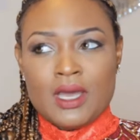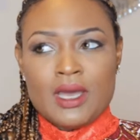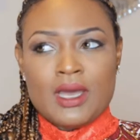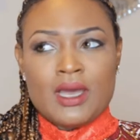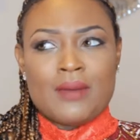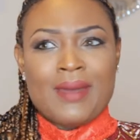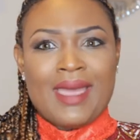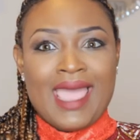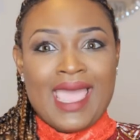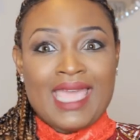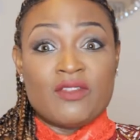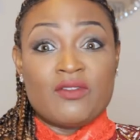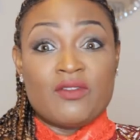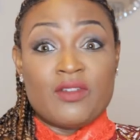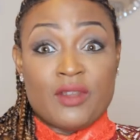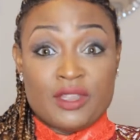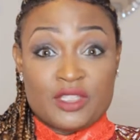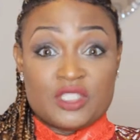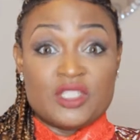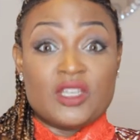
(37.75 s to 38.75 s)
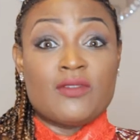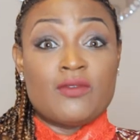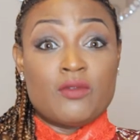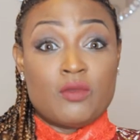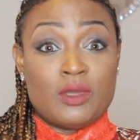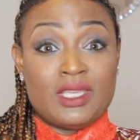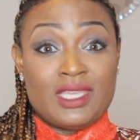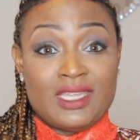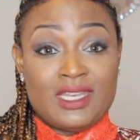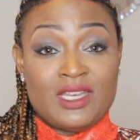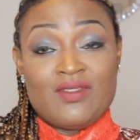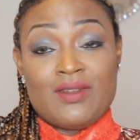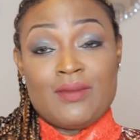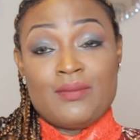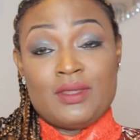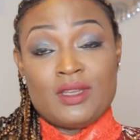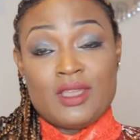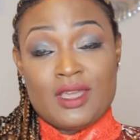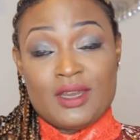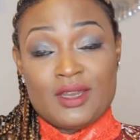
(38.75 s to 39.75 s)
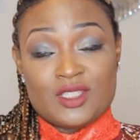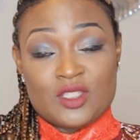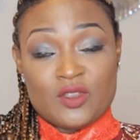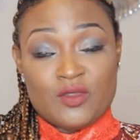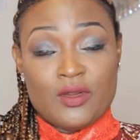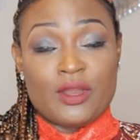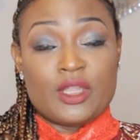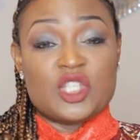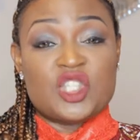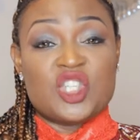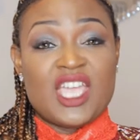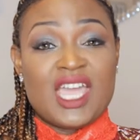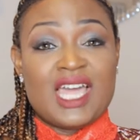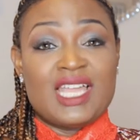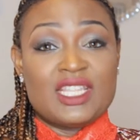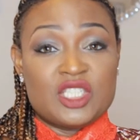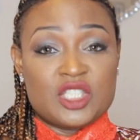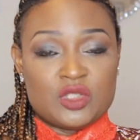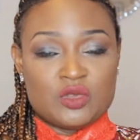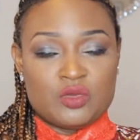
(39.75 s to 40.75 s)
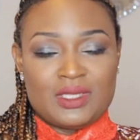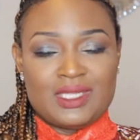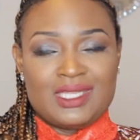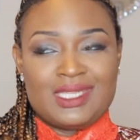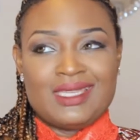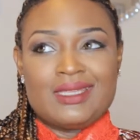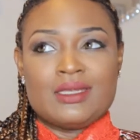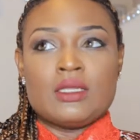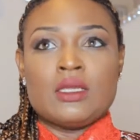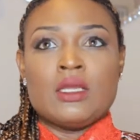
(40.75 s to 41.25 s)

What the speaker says: I had a very tough weekend, if I'm being honest, a very challenging weekend,